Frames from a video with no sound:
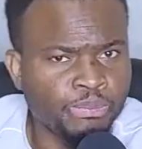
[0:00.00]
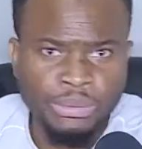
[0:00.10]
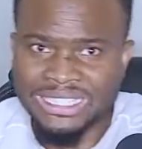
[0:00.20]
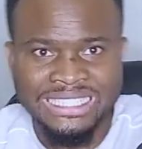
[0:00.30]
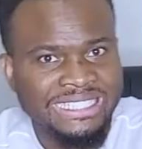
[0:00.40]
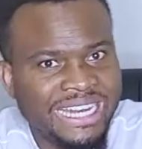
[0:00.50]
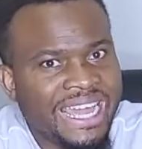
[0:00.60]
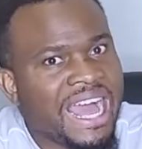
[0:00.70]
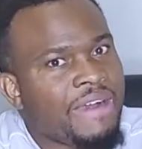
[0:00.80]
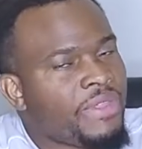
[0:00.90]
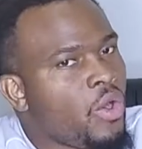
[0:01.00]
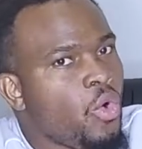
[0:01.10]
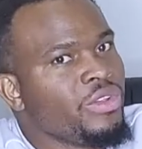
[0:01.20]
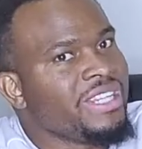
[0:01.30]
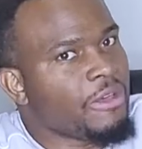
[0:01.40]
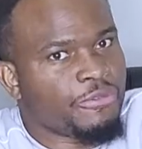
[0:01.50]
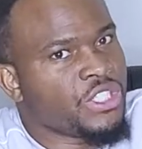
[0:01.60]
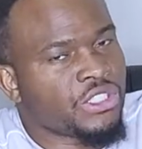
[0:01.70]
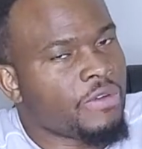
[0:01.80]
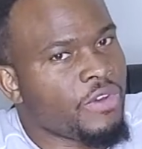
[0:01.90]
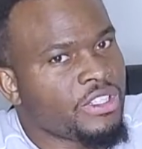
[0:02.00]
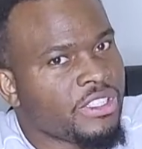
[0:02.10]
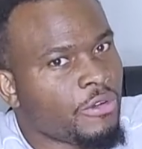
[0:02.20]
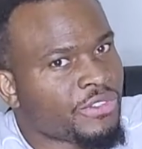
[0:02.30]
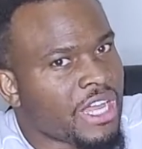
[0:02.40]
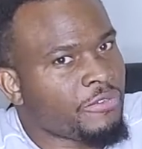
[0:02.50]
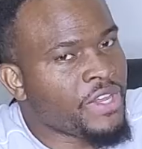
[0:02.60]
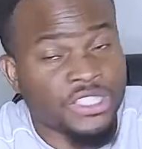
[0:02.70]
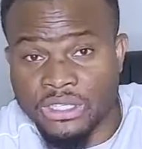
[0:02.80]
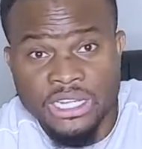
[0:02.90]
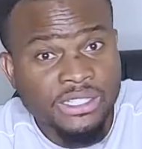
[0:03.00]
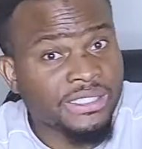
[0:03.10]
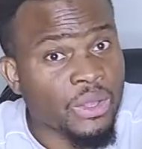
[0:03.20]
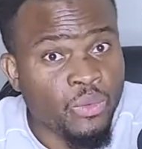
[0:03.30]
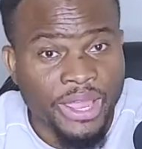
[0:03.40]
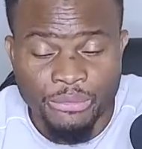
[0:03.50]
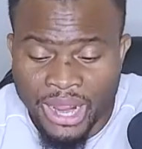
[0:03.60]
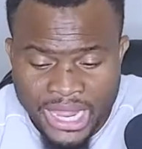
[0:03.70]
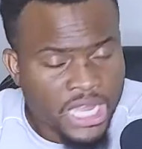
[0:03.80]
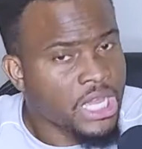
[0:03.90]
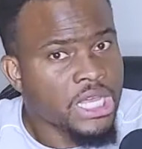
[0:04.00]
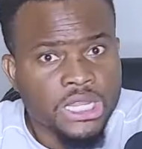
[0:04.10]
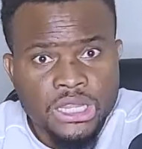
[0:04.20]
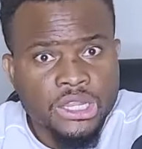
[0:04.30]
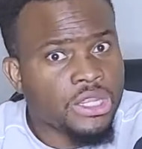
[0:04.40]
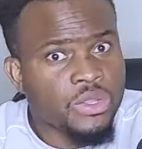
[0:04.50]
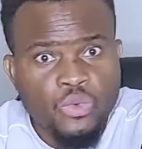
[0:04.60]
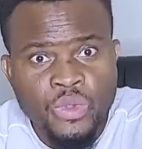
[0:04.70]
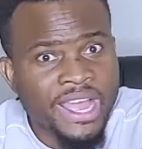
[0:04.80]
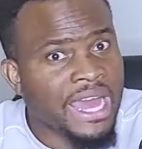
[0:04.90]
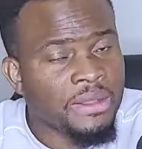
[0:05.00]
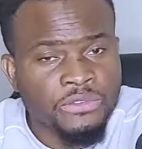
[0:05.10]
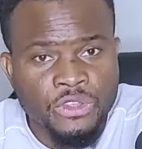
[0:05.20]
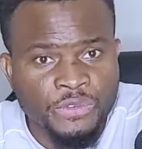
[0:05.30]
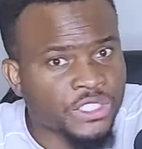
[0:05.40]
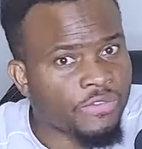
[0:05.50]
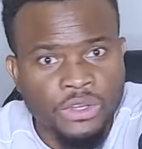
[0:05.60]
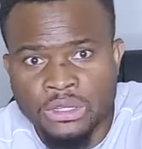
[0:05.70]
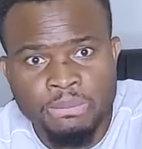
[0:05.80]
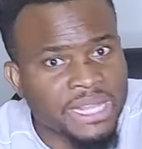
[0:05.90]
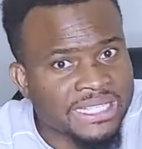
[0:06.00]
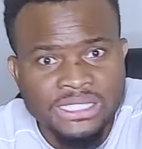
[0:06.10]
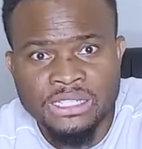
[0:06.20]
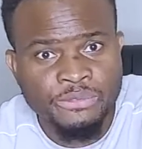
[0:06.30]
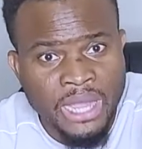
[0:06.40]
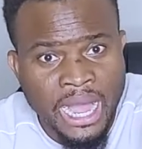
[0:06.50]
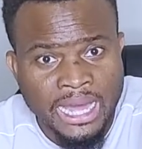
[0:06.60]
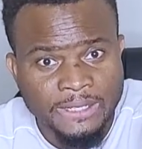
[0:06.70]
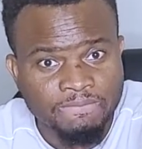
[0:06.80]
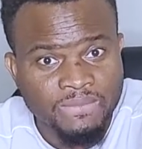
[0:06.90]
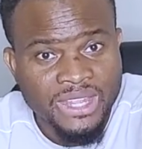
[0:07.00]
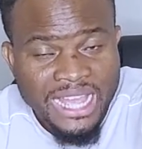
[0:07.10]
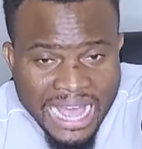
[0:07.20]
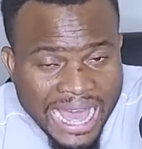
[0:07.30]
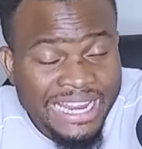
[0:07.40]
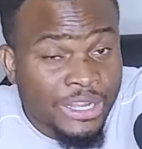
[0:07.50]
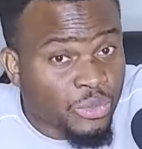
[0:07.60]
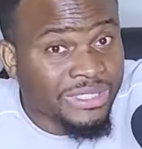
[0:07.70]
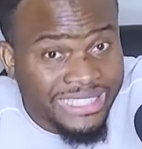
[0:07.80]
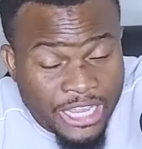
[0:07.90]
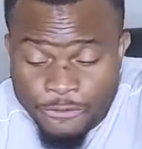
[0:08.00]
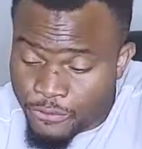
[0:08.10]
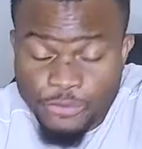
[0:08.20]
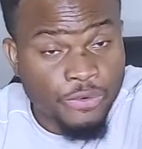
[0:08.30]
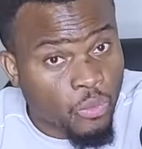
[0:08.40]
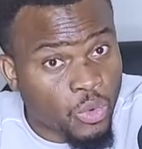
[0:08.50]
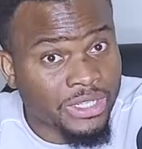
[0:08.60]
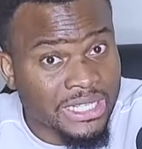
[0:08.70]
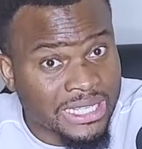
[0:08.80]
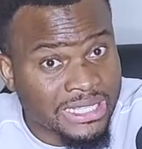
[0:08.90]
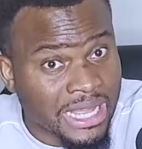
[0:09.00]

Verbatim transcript: But they have their own definition of, of salvation. The same way, right? We had a definition of the blessing of God. And it could differ from what